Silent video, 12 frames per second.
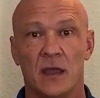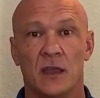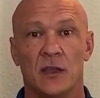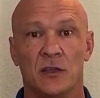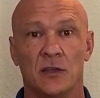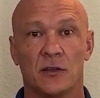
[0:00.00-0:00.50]

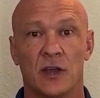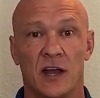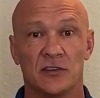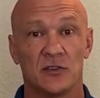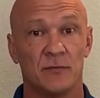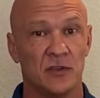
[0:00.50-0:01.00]
Your
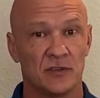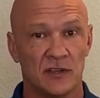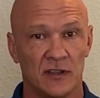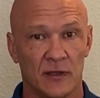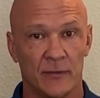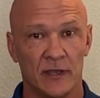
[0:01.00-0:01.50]
contribution
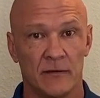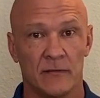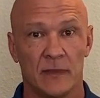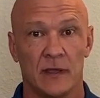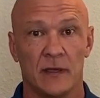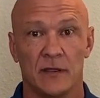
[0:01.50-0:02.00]

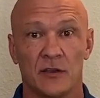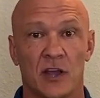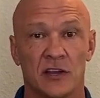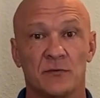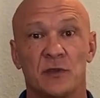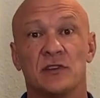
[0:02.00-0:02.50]

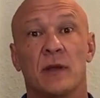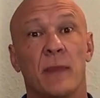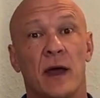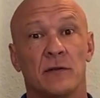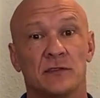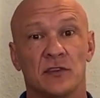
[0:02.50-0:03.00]

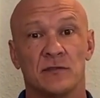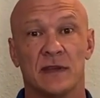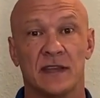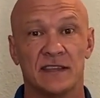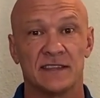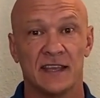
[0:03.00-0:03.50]
amount,
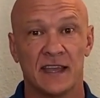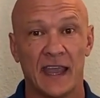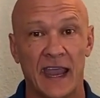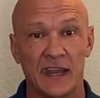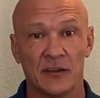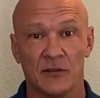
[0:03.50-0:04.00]
is set
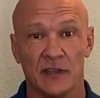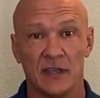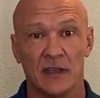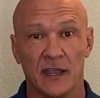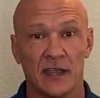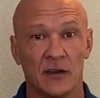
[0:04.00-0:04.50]
annually
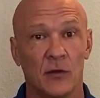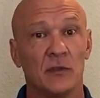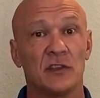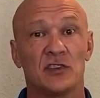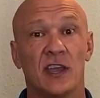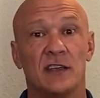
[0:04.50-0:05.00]
and can only
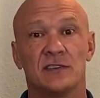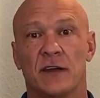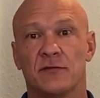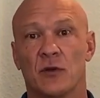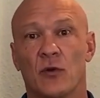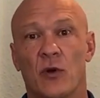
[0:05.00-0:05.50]
change
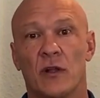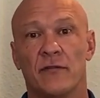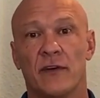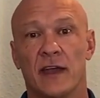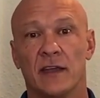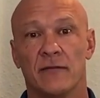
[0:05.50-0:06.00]
after a
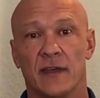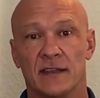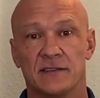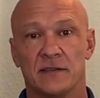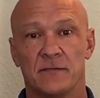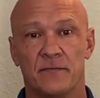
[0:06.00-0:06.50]
qualifying
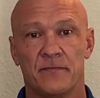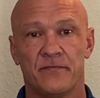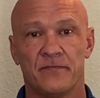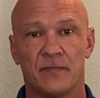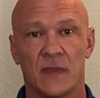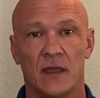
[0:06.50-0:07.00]
event.
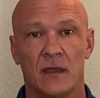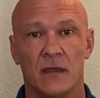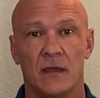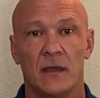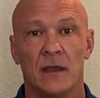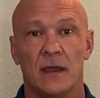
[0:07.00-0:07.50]

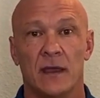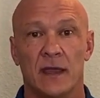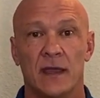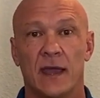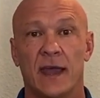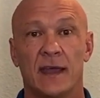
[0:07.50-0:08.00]

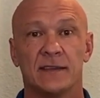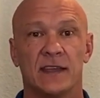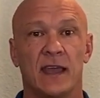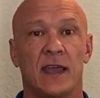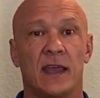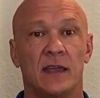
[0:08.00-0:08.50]
It has
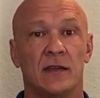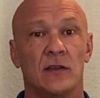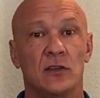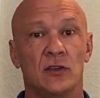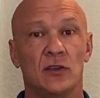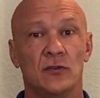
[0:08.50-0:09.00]
a
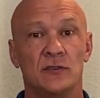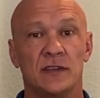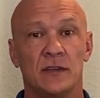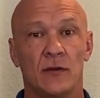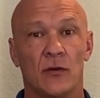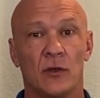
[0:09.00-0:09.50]
use
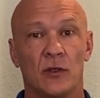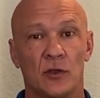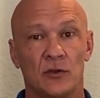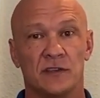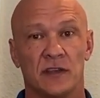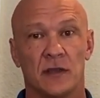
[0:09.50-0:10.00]
it or
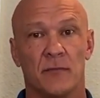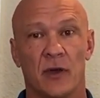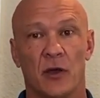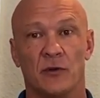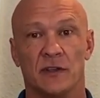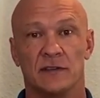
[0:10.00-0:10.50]
lose it
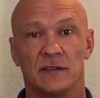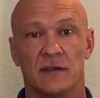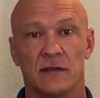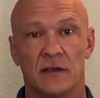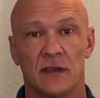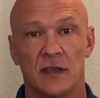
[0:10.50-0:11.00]
component.
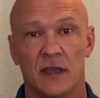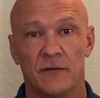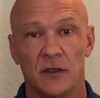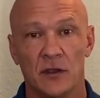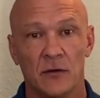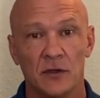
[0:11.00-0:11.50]
If
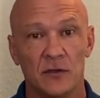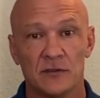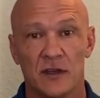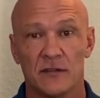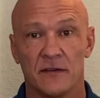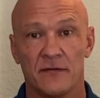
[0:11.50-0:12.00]
you don't use
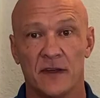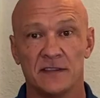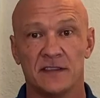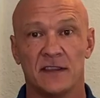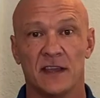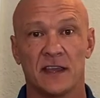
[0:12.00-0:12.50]
all the funds
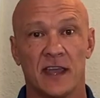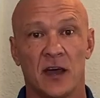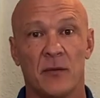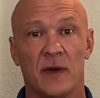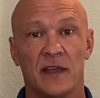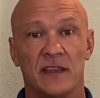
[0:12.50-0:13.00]
in the
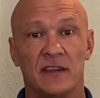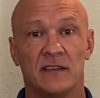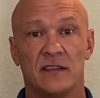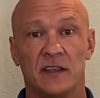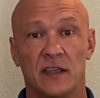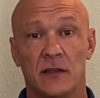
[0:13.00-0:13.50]
account by the end of
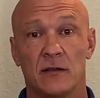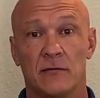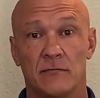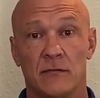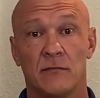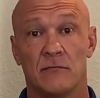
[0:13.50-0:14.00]
the year,
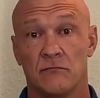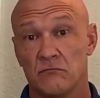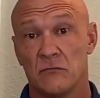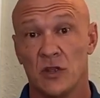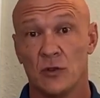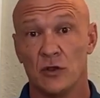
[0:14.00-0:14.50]

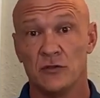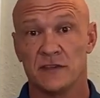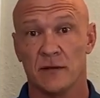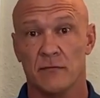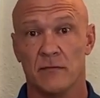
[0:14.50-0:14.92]
you lose them.